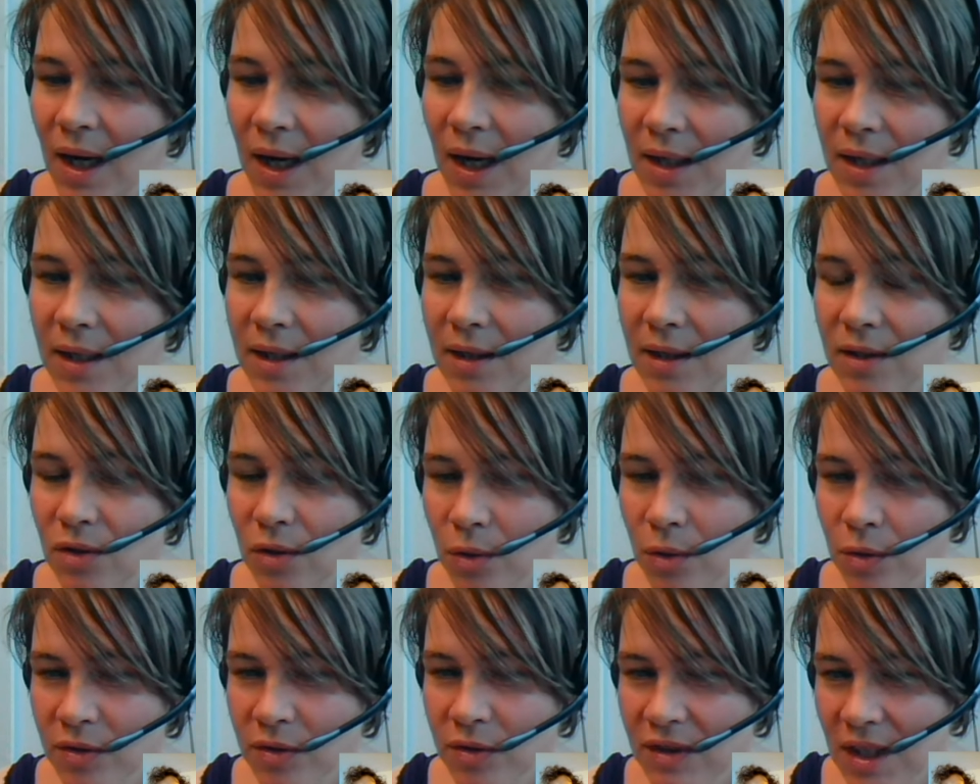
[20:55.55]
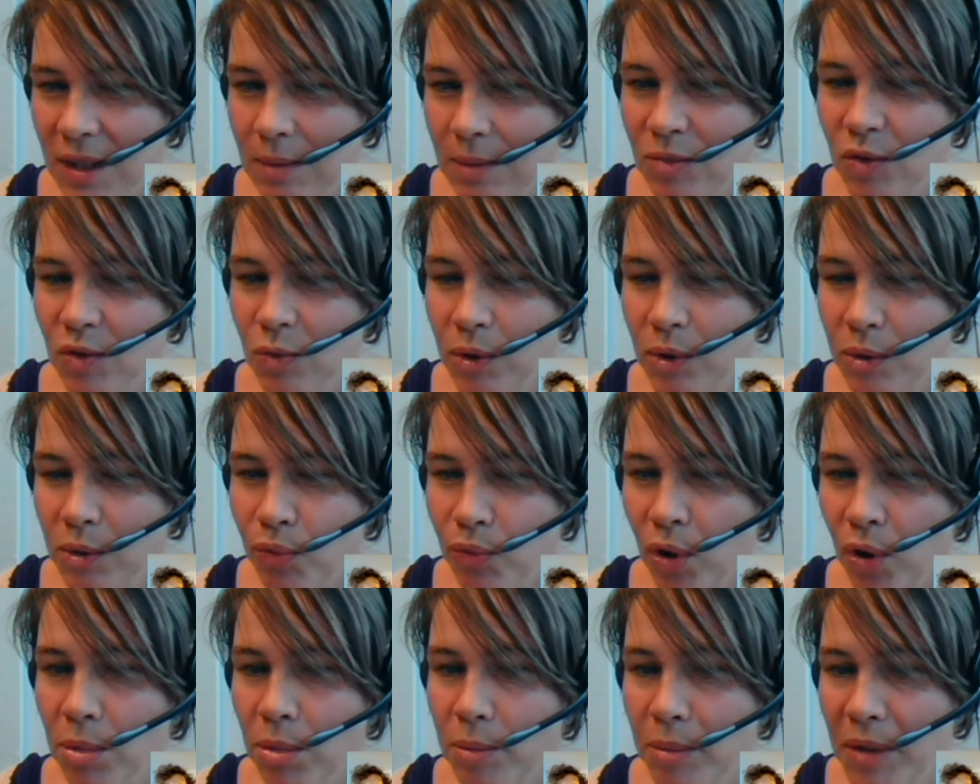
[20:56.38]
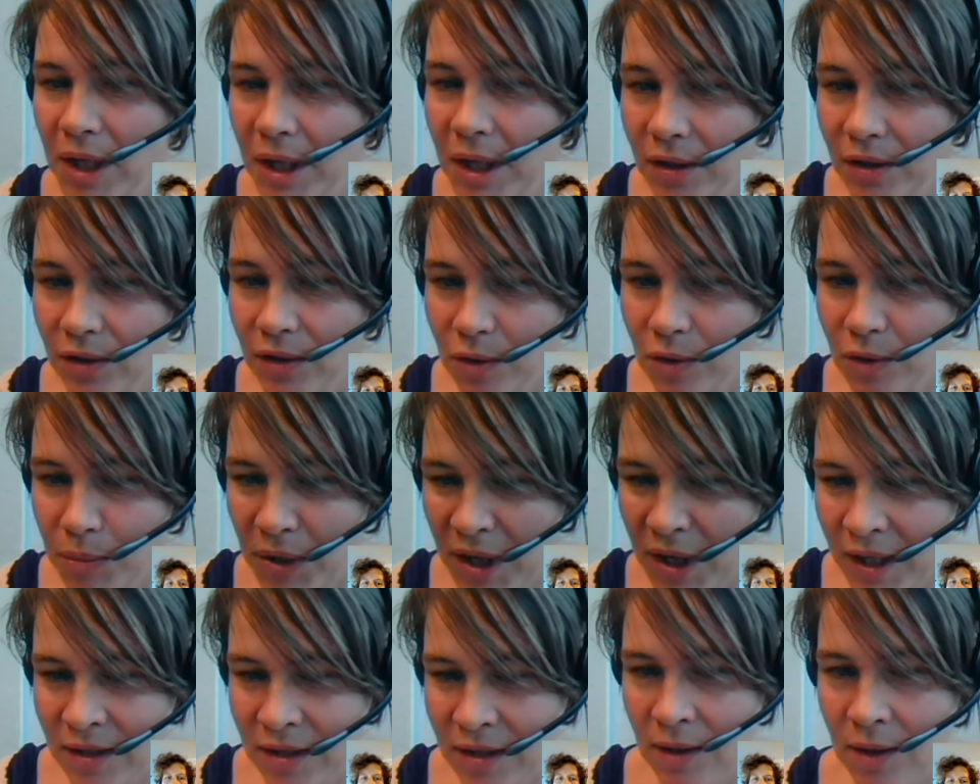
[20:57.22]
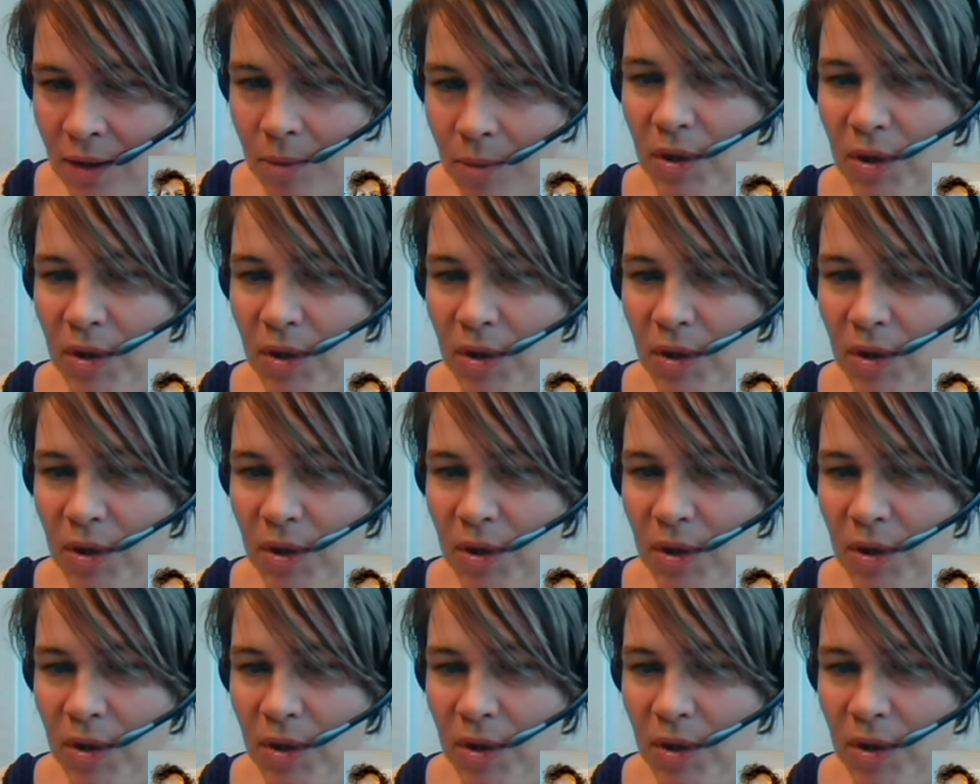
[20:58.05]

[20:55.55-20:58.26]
and those teams will probably do better.